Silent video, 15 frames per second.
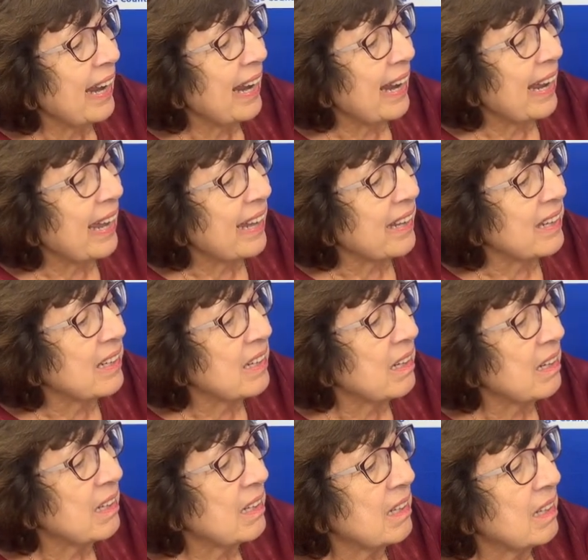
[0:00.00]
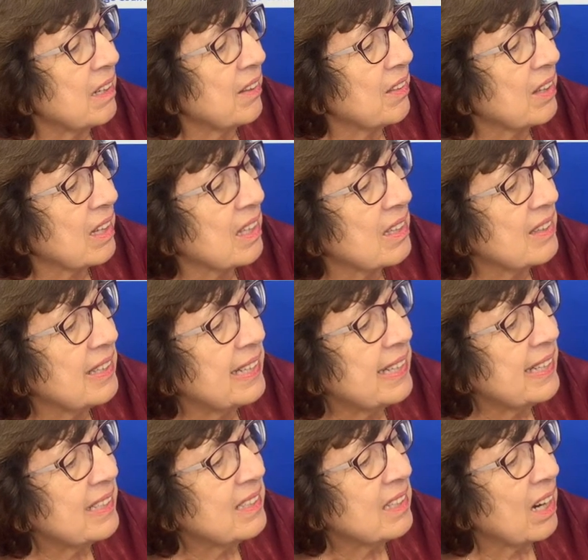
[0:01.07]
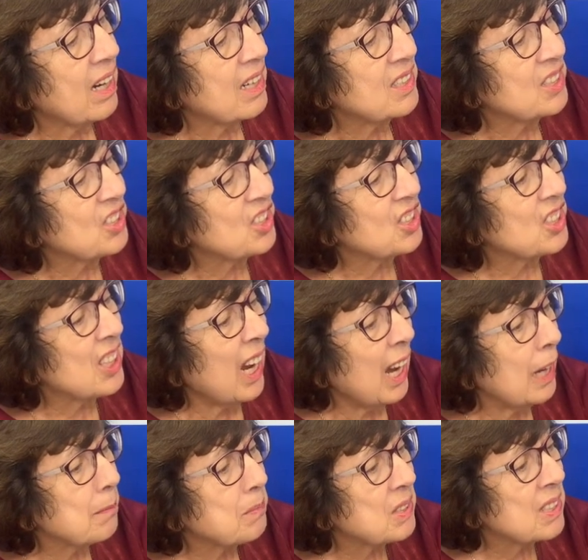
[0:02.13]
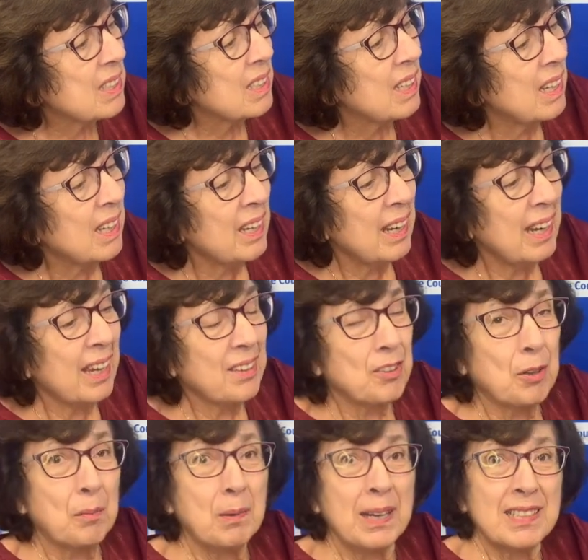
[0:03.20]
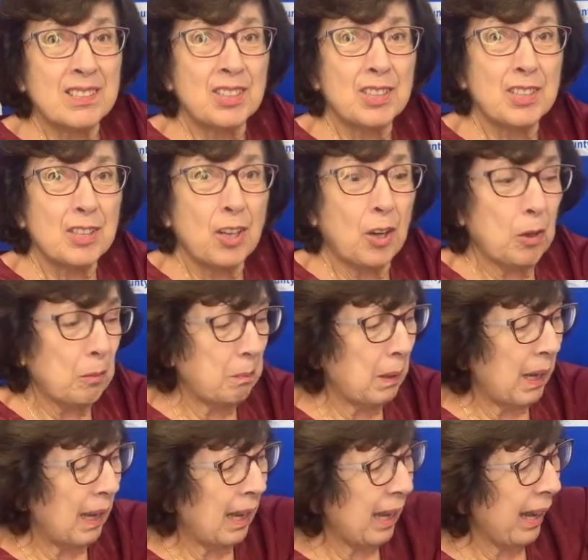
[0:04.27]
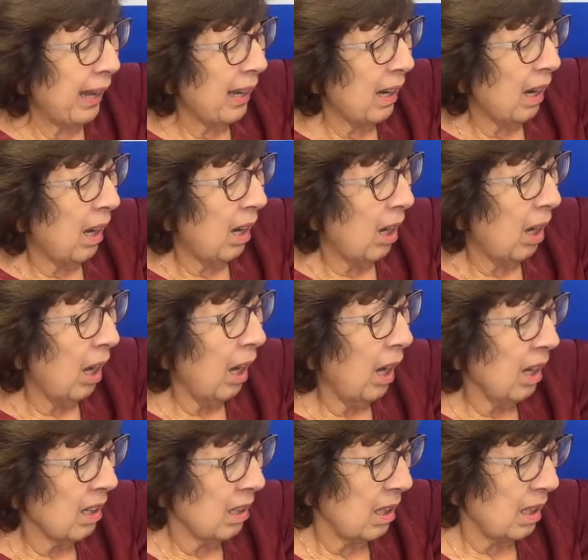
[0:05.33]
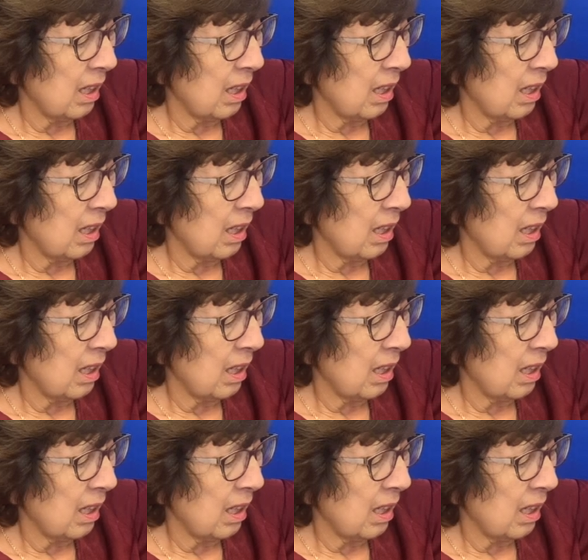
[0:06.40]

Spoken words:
and the lead car stops. And the rest go by. Oh,